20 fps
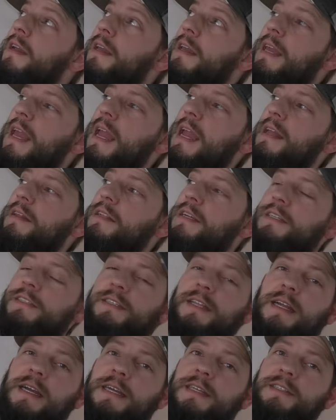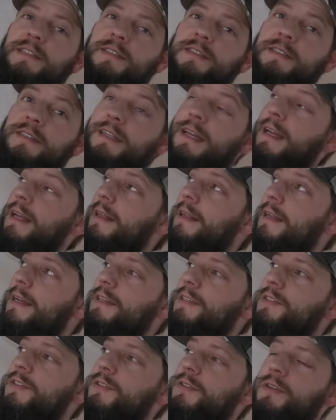canless lights like
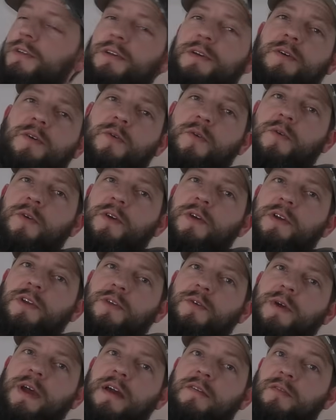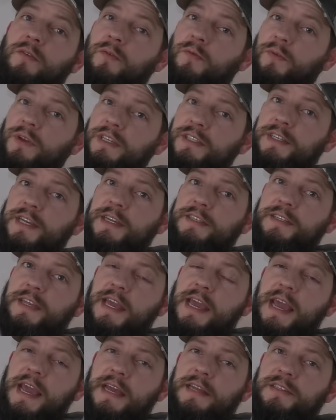this, or you have recessed
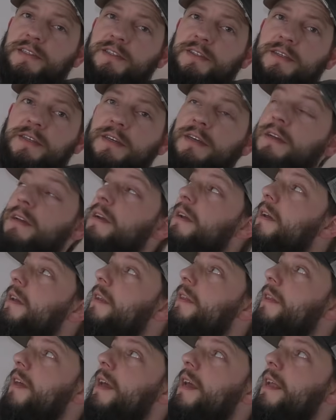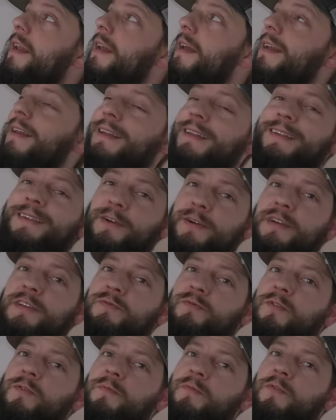cans, then there
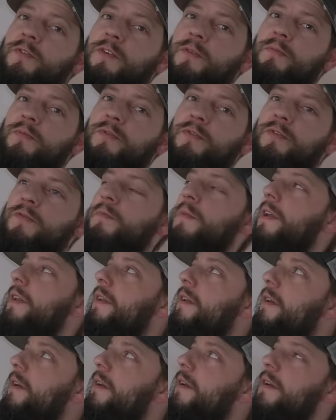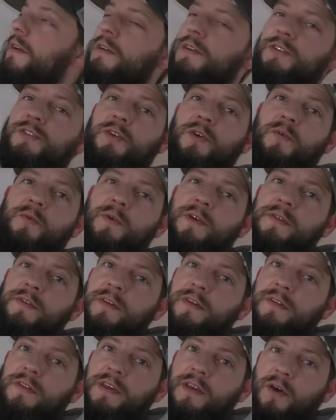is room for improvement. So with
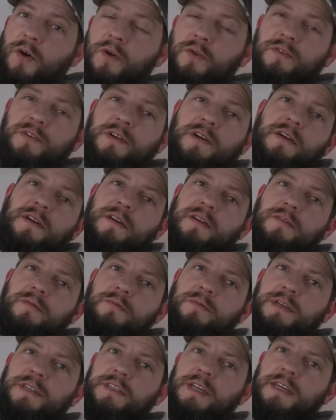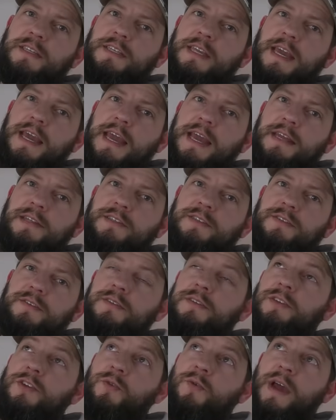the older recessed cans,
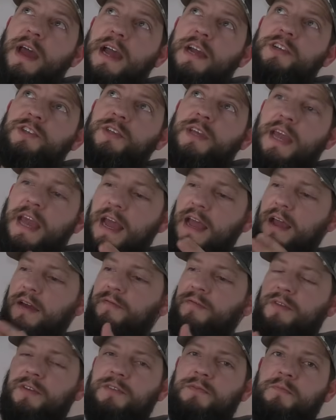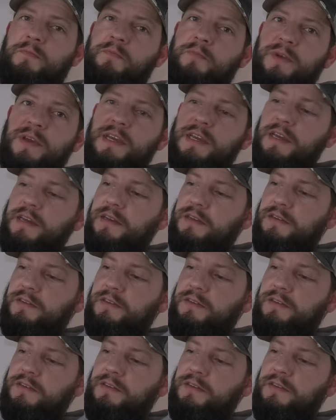you actually have this big